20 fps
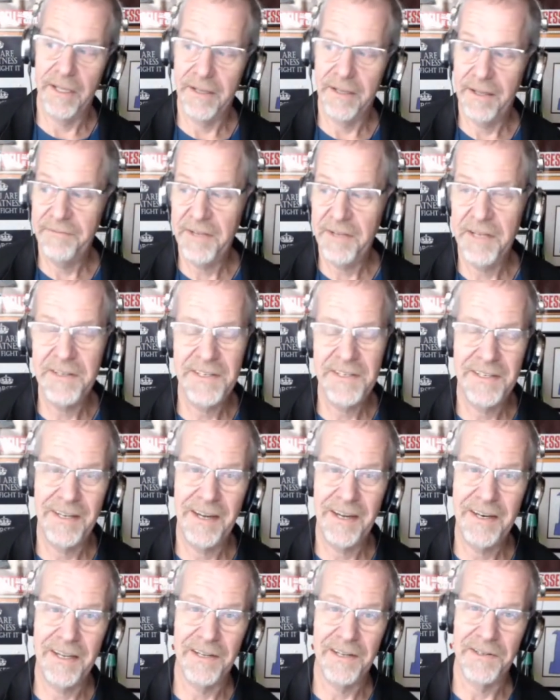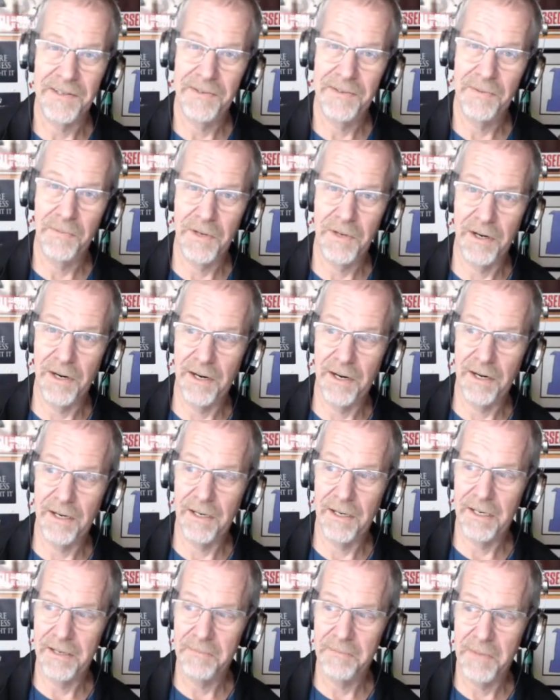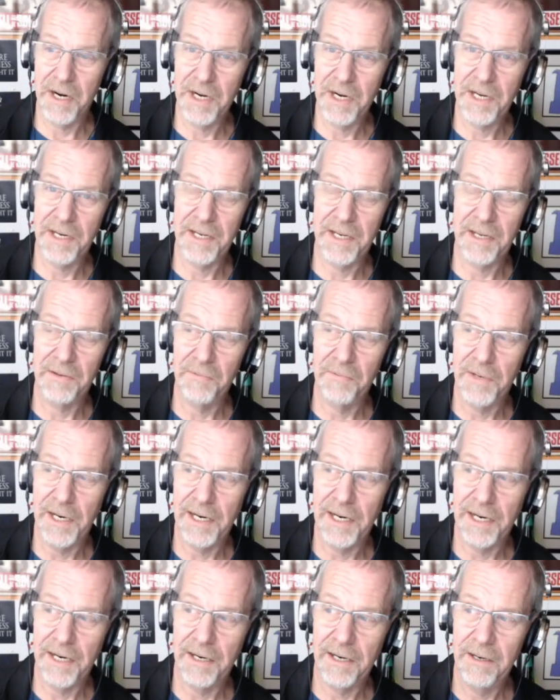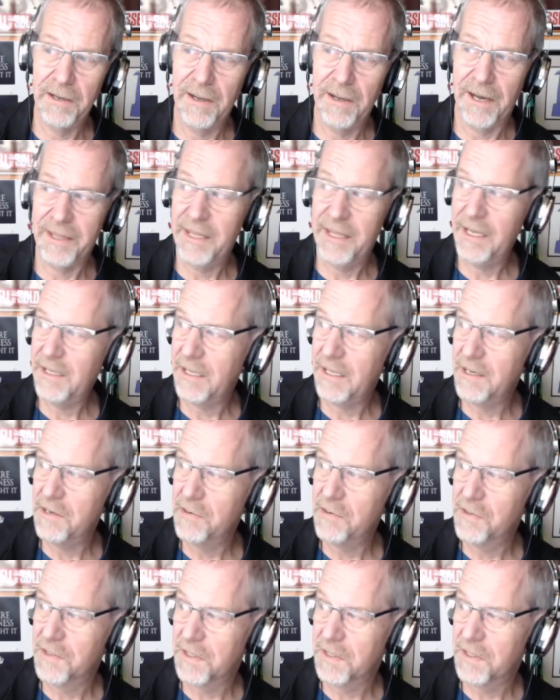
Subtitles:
done studies where in marketing where I think they used